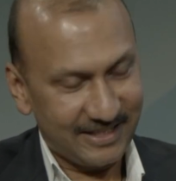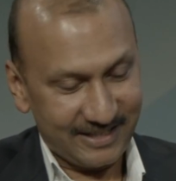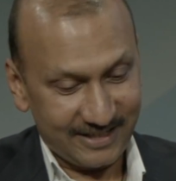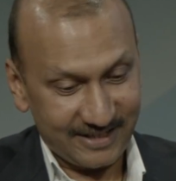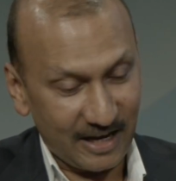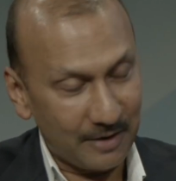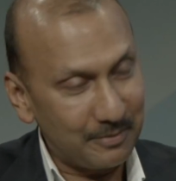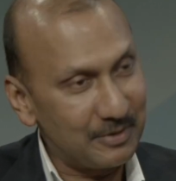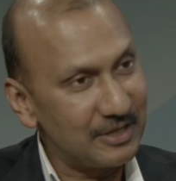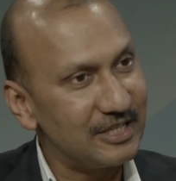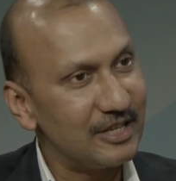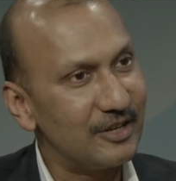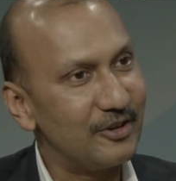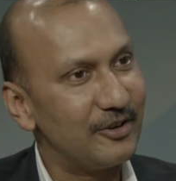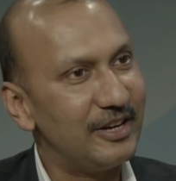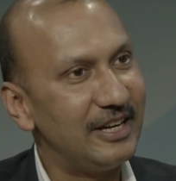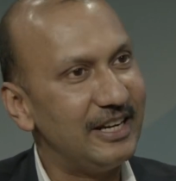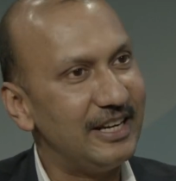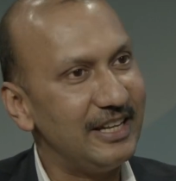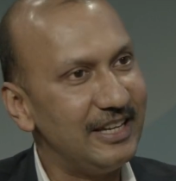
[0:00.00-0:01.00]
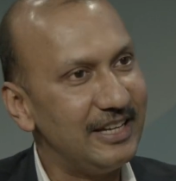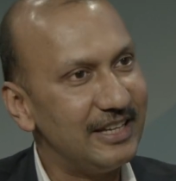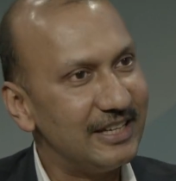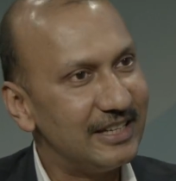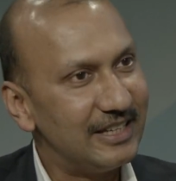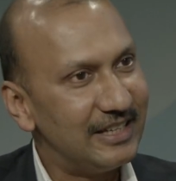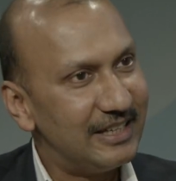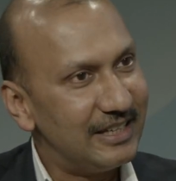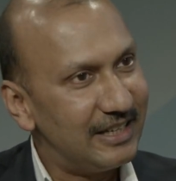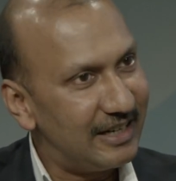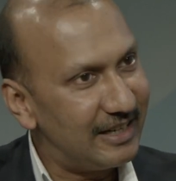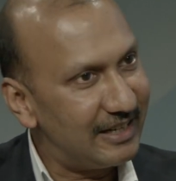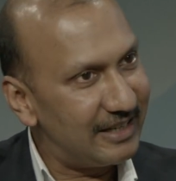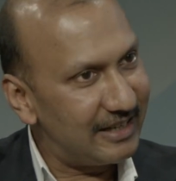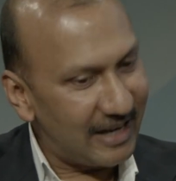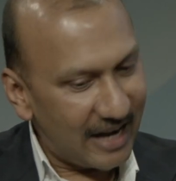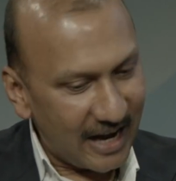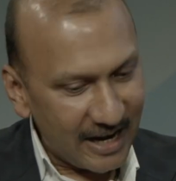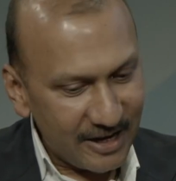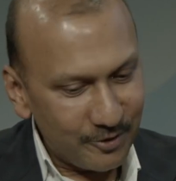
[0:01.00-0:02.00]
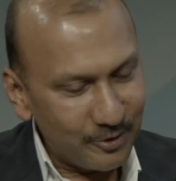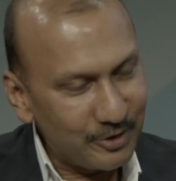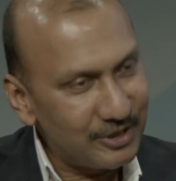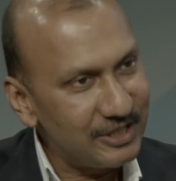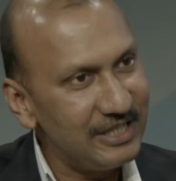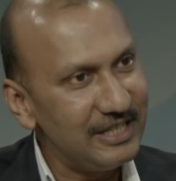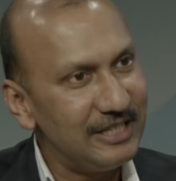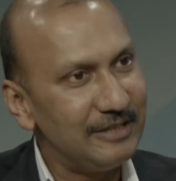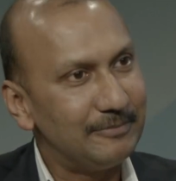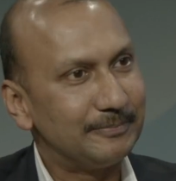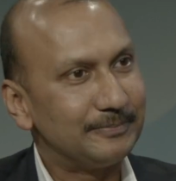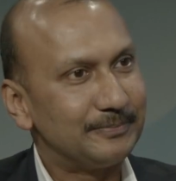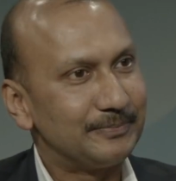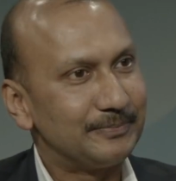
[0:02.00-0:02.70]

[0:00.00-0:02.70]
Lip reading: cybersecurity, IoT,